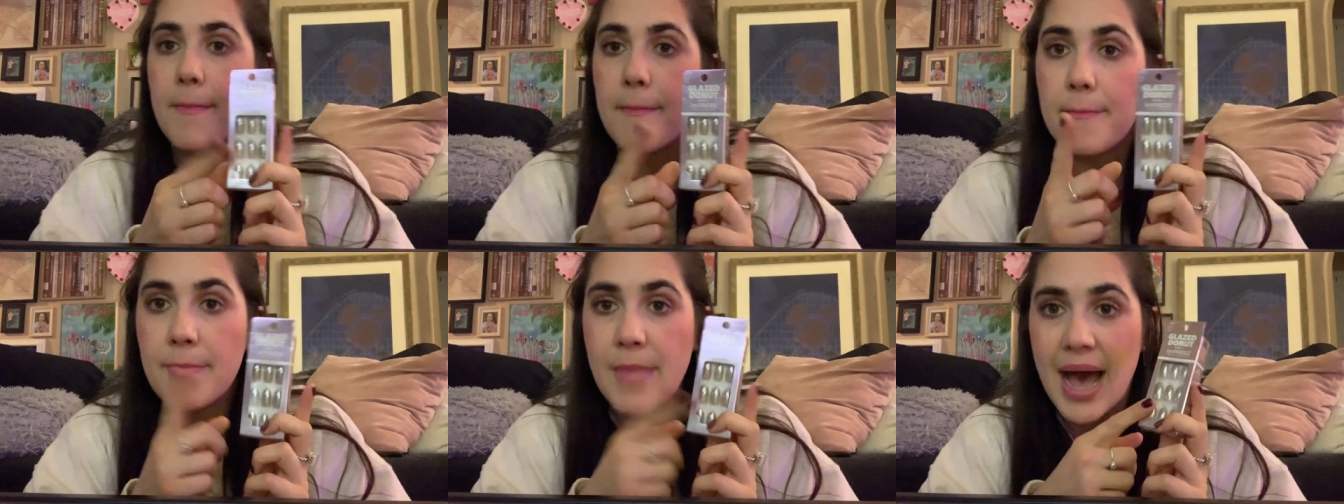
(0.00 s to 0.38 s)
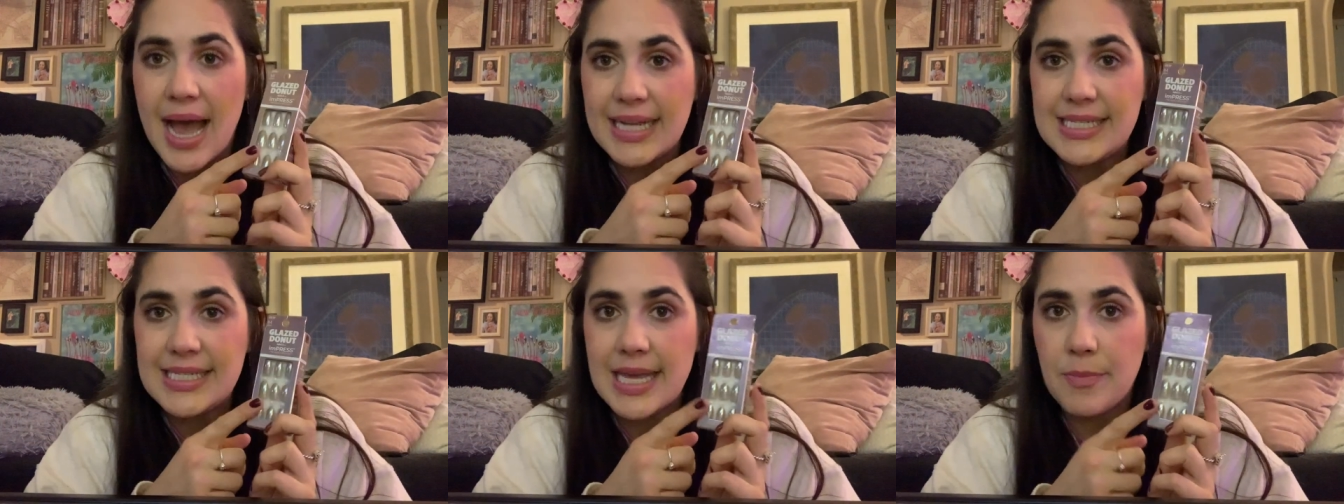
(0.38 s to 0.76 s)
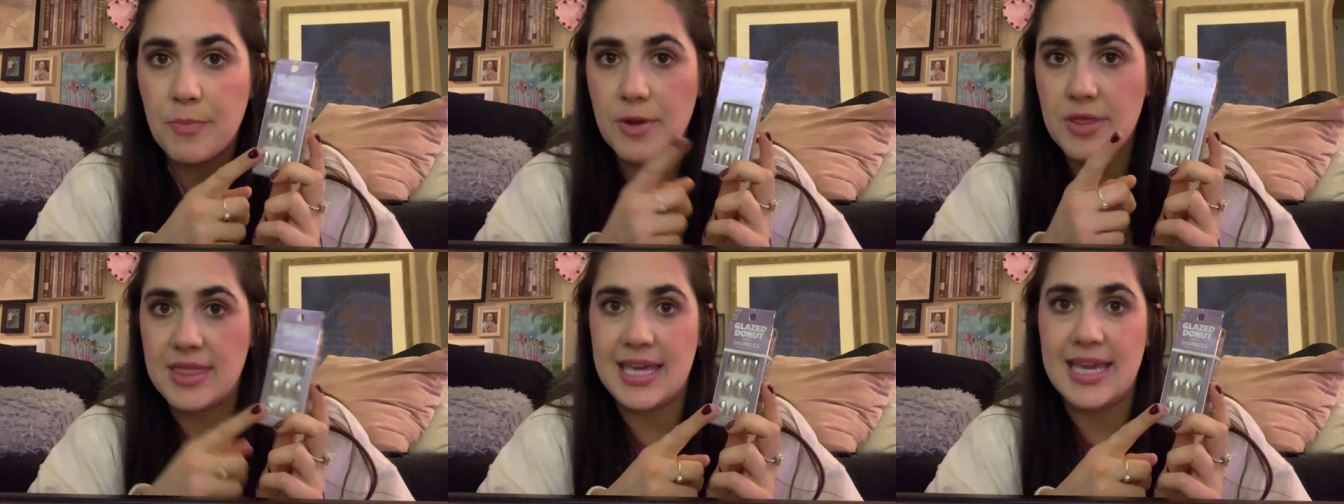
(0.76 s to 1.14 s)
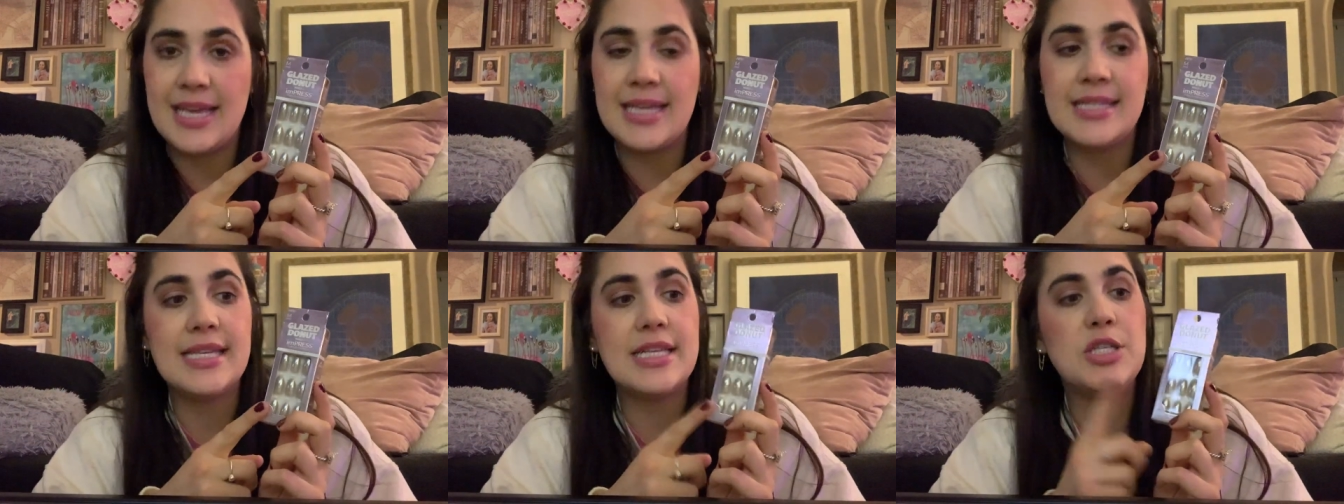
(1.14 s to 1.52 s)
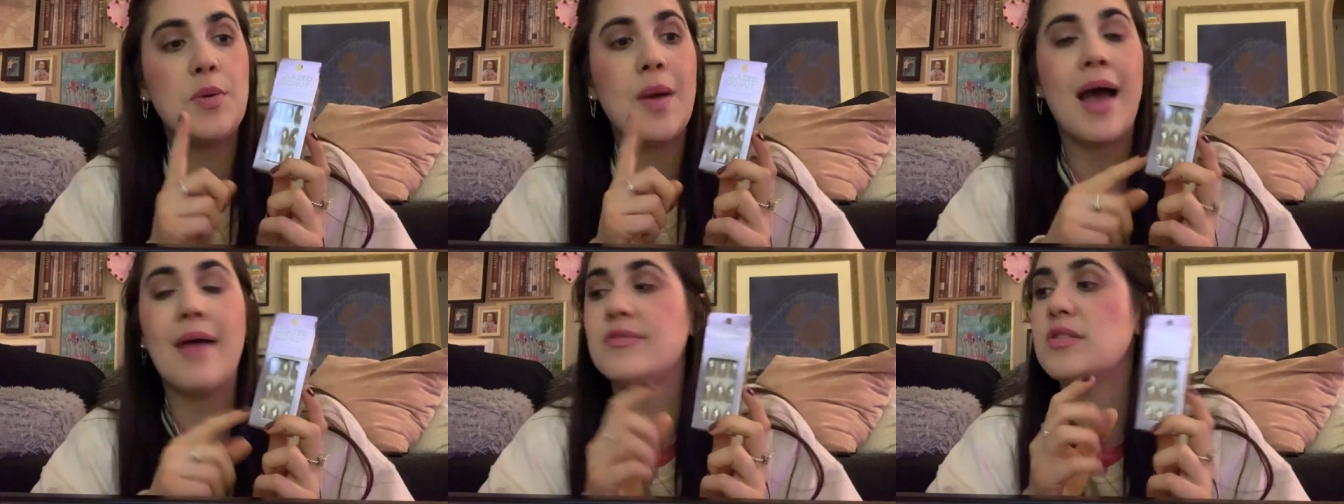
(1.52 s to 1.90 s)
My tip with these is you
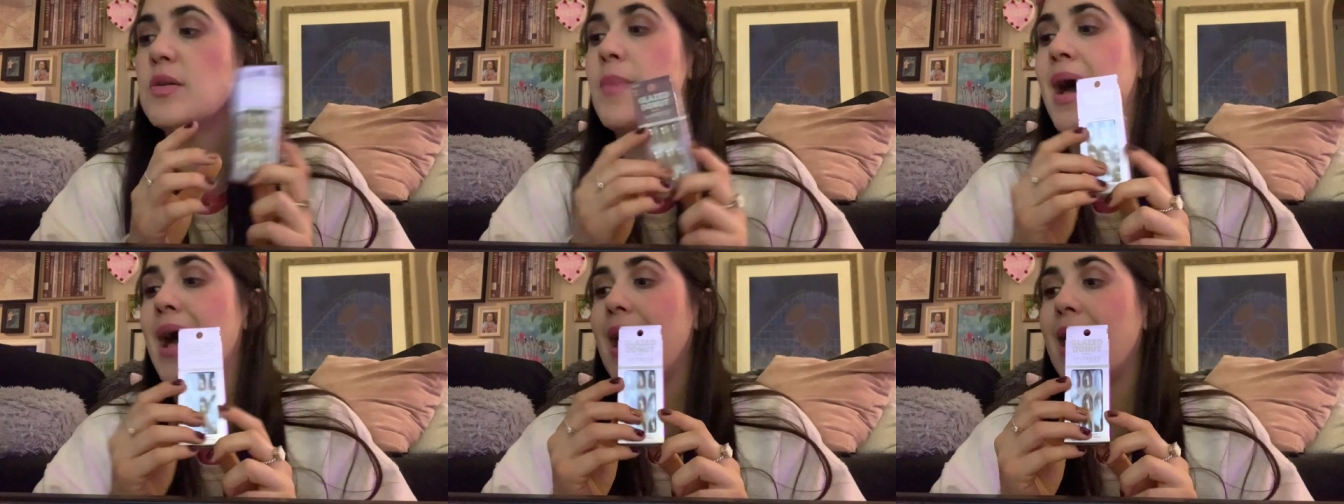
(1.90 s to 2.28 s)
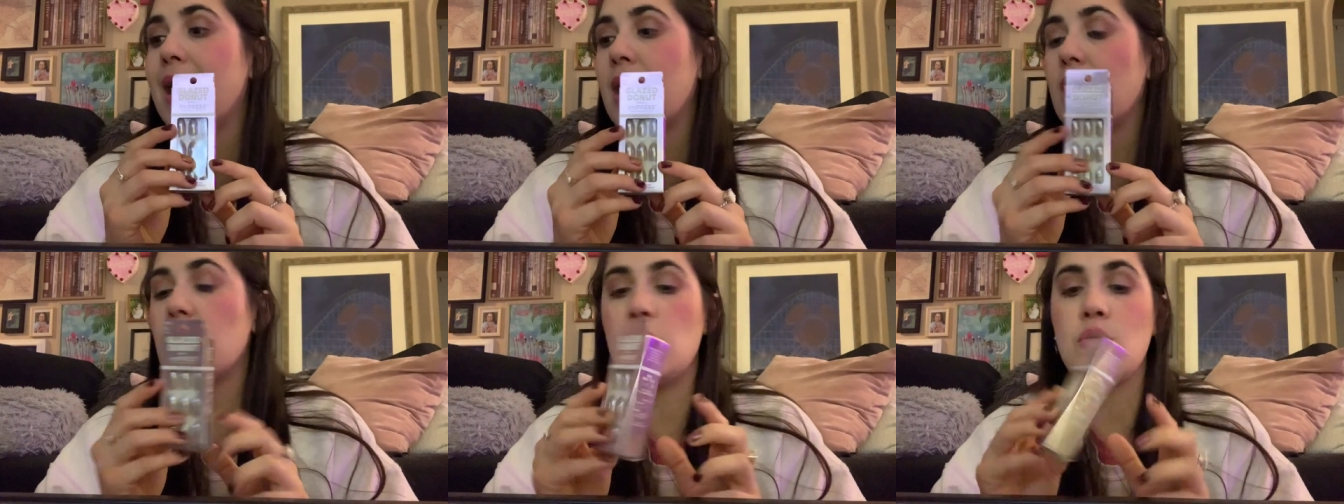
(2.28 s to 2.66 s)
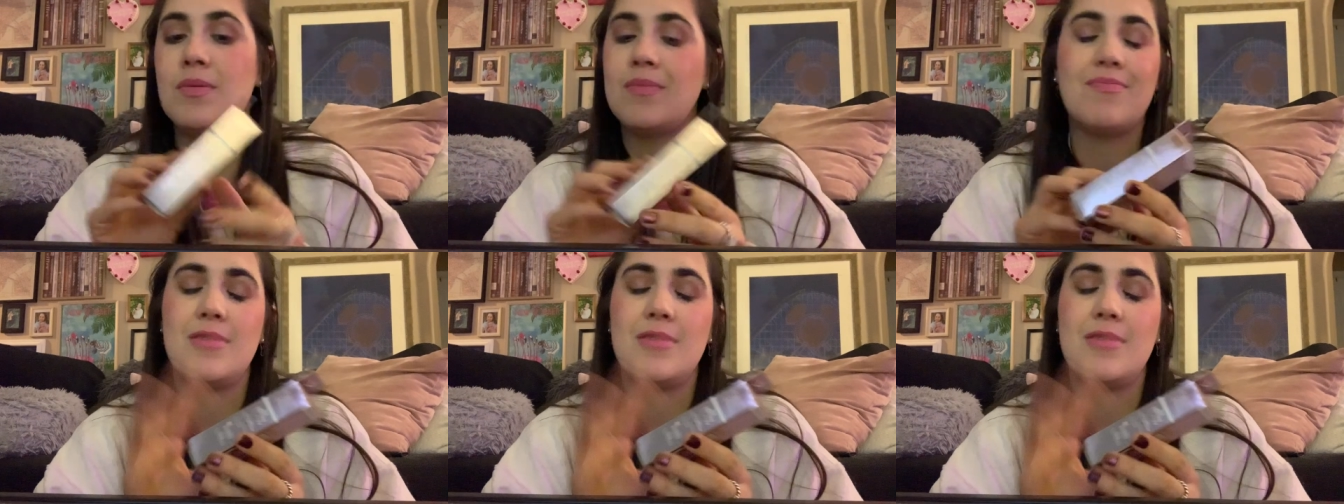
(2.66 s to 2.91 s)
have to buy, you,